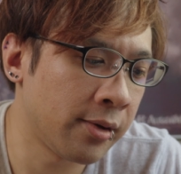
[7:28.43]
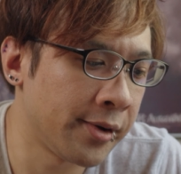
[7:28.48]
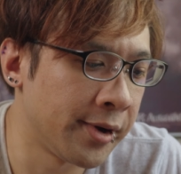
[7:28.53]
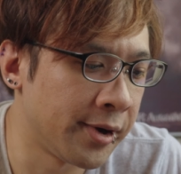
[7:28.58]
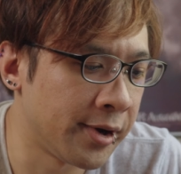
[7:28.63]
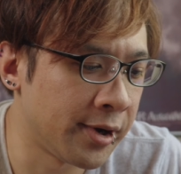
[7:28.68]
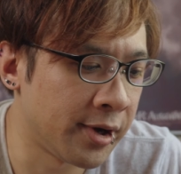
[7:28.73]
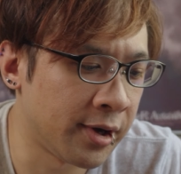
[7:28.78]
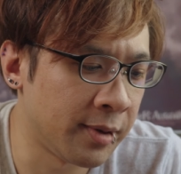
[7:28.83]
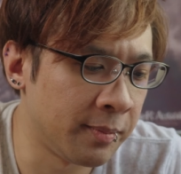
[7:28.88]

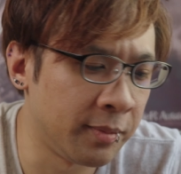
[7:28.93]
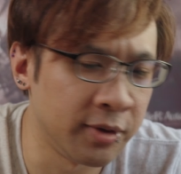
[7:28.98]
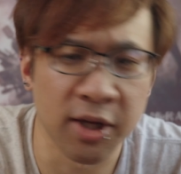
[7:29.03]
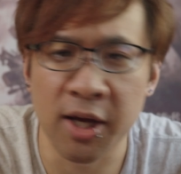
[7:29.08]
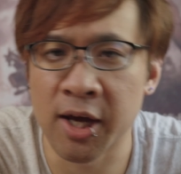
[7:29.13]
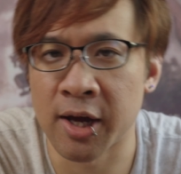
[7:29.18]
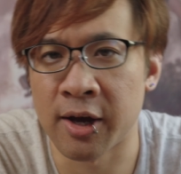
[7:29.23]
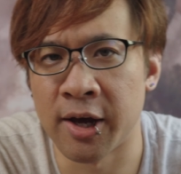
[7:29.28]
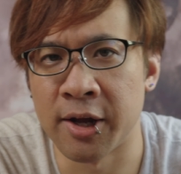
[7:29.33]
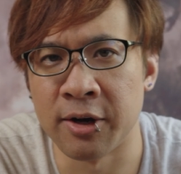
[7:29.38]
But
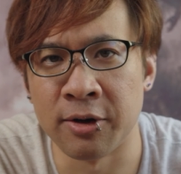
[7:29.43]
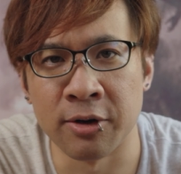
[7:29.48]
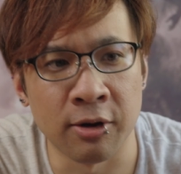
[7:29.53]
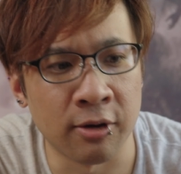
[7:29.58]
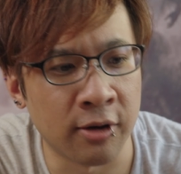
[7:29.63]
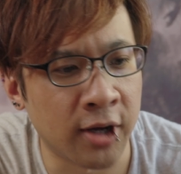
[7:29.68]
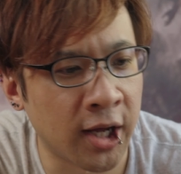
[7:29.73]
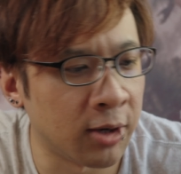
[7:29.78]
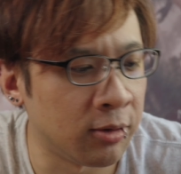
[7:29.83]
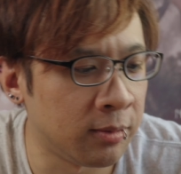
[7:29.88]
yeah, I don't know.
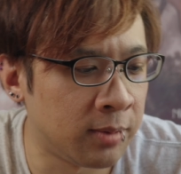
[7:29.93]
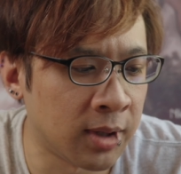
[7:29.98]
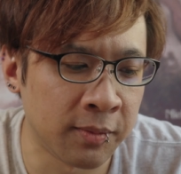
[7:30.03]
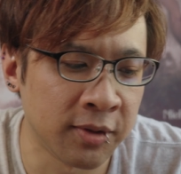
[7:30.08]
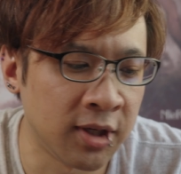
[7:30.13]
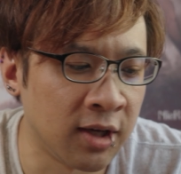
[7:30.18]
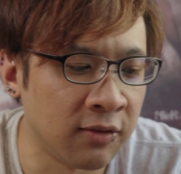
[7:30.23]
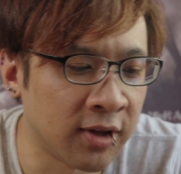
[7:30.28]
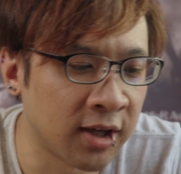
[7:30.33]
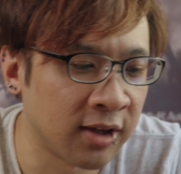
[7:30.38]
I would
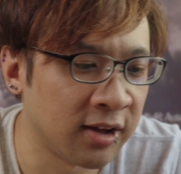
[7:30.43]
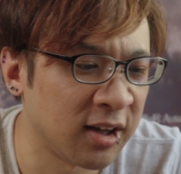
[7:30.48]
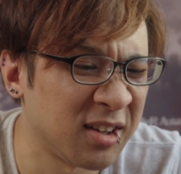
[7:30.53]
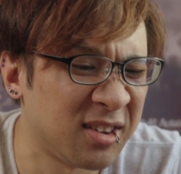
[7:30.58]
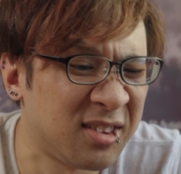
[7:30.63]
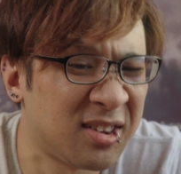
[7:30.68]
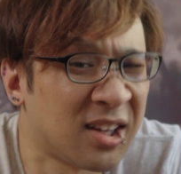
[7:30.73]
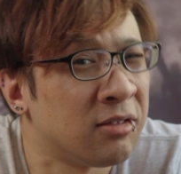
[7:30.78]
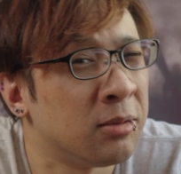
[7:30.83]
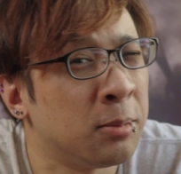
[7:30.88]
probably give that like a
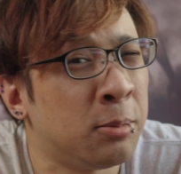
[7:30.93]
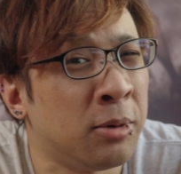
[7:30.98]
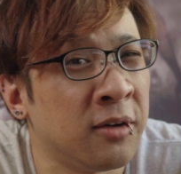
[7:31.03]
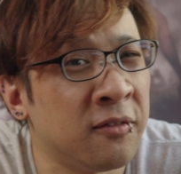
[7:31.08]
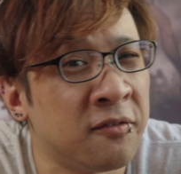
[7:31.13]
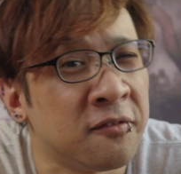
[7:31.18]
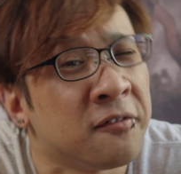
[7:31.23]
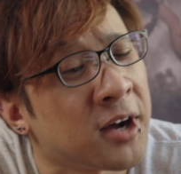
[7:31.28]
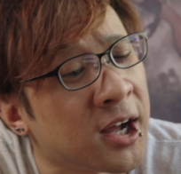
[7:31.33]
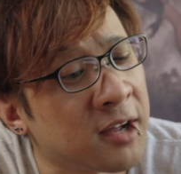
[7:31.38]
7.5
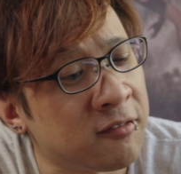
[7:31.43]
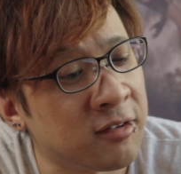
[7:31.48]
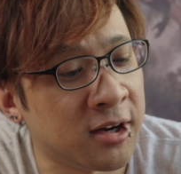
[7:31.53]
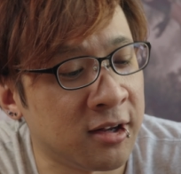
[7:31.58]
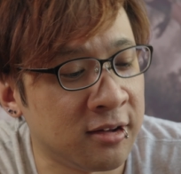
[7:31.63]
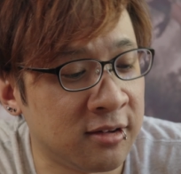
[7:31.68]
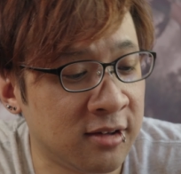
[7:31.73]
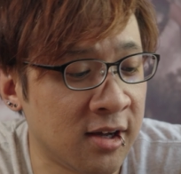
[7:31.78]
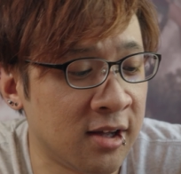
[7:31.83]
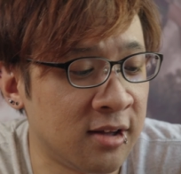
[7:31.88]
out
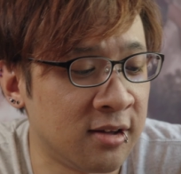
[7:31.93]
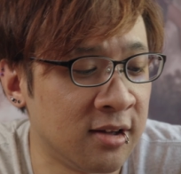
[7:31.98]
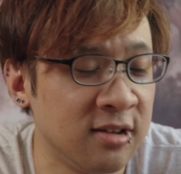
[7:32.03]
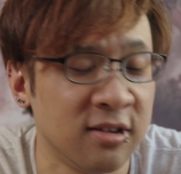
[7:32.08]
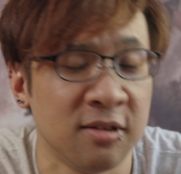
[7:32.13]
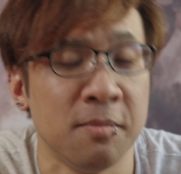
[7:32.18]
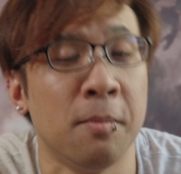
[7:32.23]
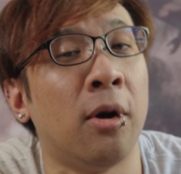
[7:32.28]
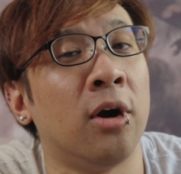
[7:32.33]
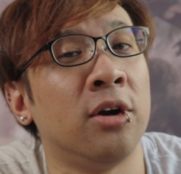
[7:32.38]
of 10. This
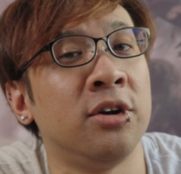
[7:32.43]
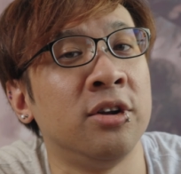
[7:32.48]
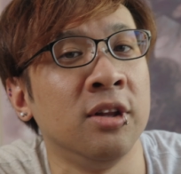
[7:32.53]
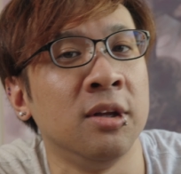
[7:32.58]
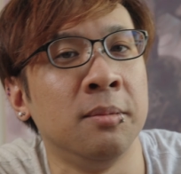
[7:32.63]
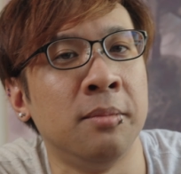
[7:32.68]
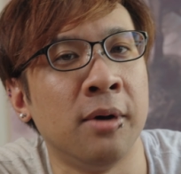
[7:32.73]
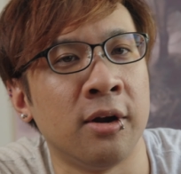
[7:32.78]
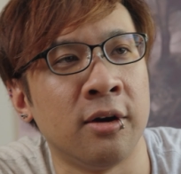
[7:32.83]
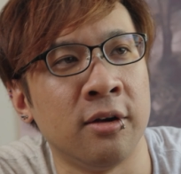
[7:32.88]
is
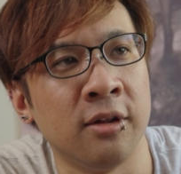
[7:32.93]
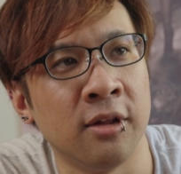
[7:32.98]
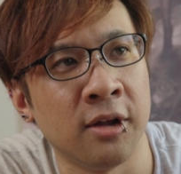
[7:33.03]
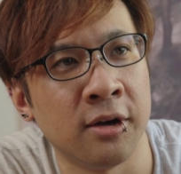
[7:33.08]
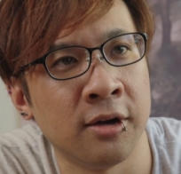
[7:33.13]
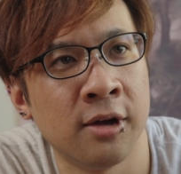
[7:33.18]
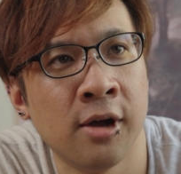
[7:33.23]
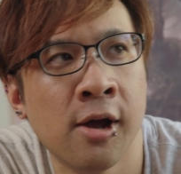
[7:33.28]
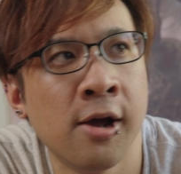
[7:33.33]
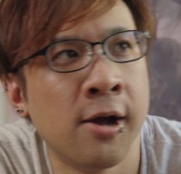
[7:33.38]
marginally better
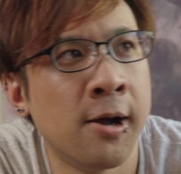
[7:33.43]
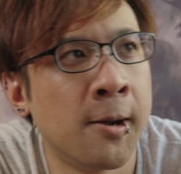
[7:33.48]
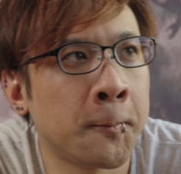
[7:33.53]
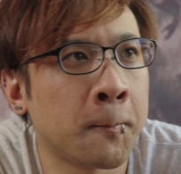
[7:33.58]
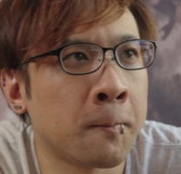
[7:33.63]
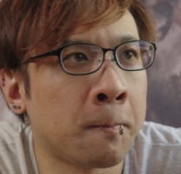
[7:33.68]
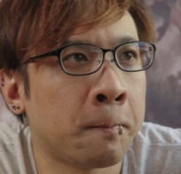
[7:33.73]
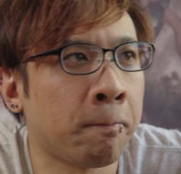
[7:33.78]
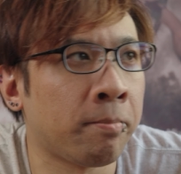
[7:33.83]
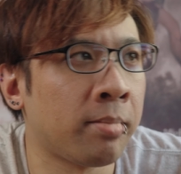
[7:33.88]
than
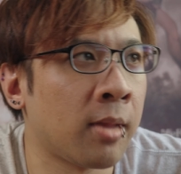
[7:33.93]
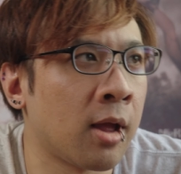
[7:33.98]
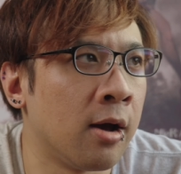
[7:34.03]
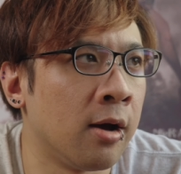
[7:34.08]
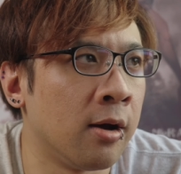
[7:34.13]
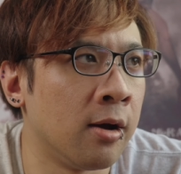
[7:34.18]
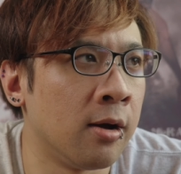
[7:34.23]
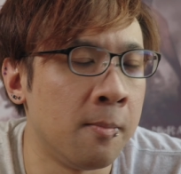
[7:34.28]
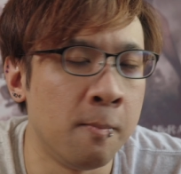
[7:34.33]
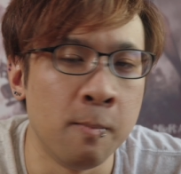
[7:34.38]

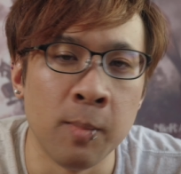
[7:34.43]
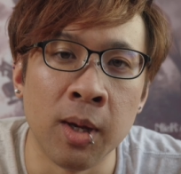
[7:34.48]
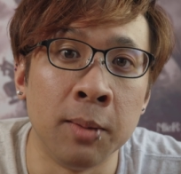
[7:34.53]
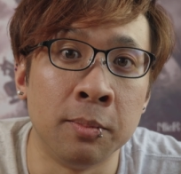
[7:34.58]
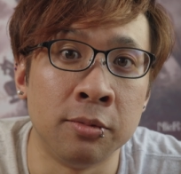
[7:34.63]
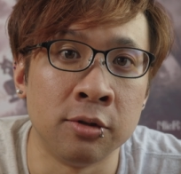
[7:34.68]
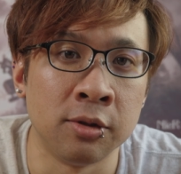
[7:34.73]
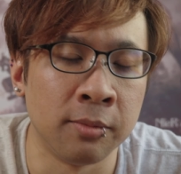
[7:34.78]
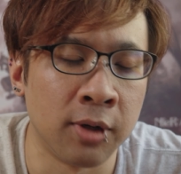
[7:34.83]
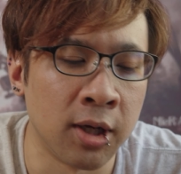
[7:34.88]

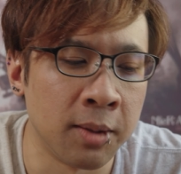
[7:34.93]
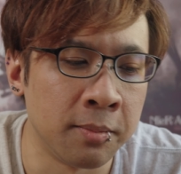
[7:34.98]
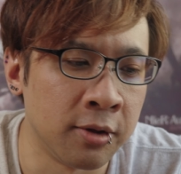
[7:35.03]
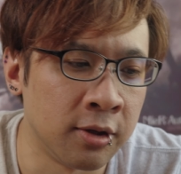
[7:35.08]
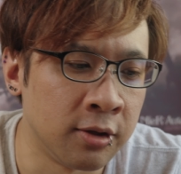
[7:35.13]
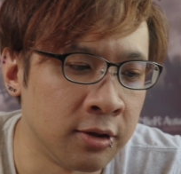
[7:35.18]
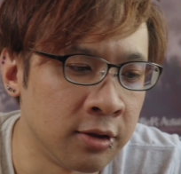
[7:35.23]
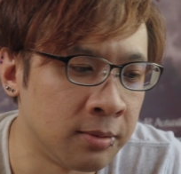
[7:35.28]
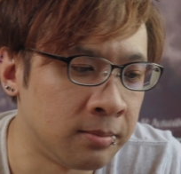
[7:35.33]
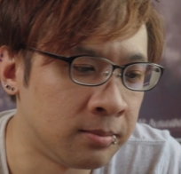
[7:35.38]
maple in my
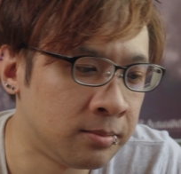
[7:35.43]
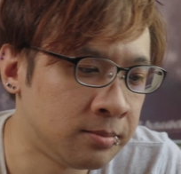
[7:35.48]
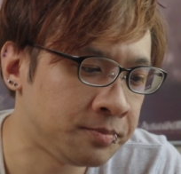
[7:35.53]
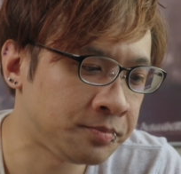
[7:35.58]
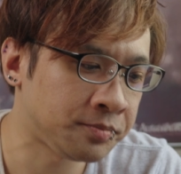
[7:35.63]
opinion.